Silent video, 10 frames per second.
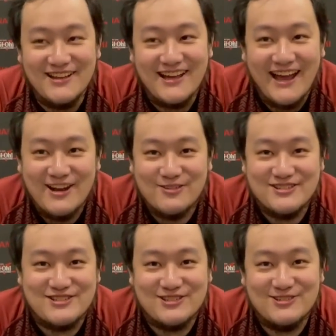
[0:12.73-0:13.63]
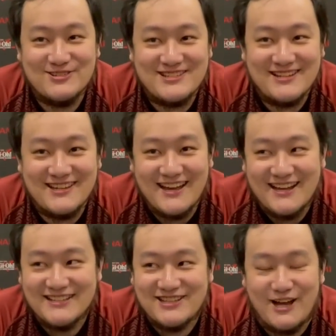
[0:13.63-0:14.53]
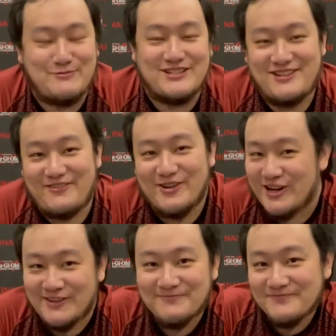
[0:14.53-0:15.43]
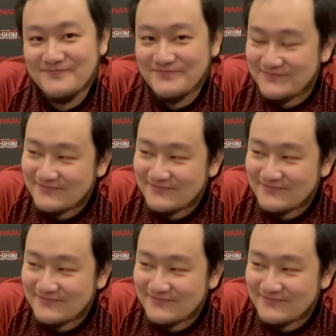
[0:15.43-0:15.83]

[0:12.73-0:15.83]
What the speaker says: and was losing top to T4.